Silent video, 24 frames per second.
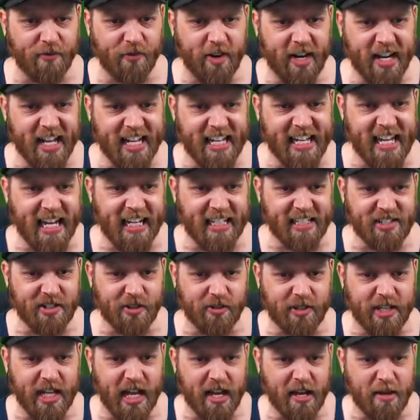Freddy
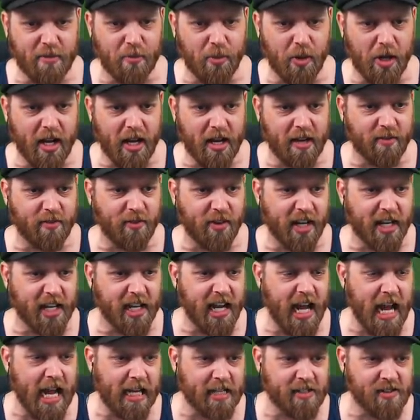Kenzo can't buy a
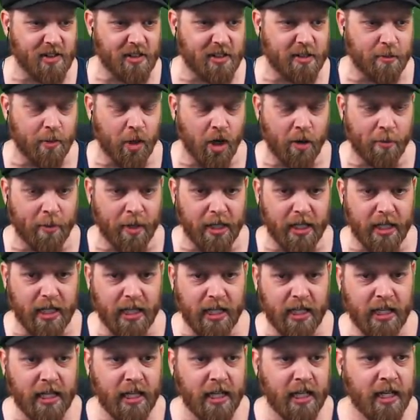fucking house at the moment.
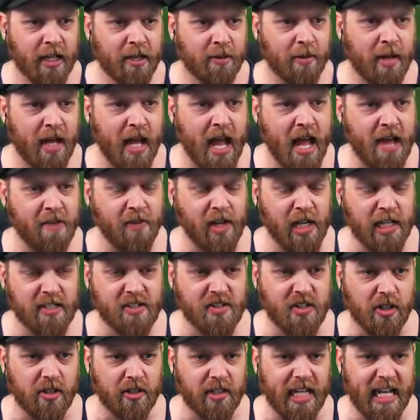Avi
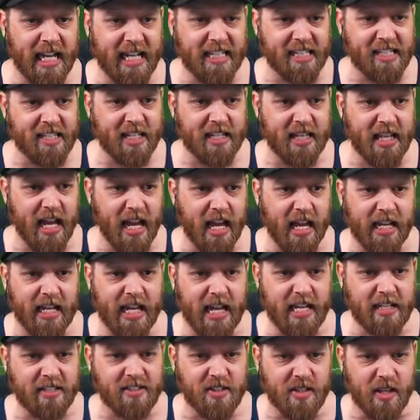Lazon gets in there,
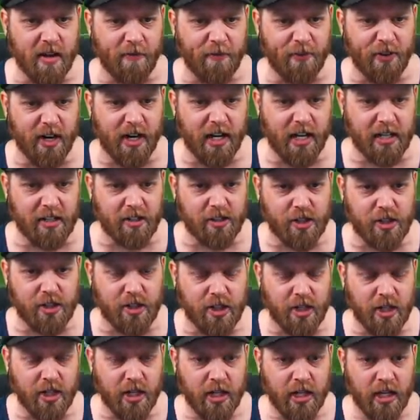gets the
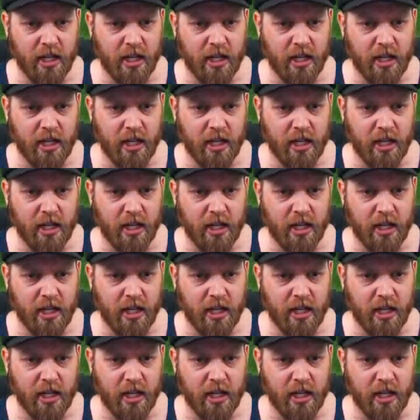finish.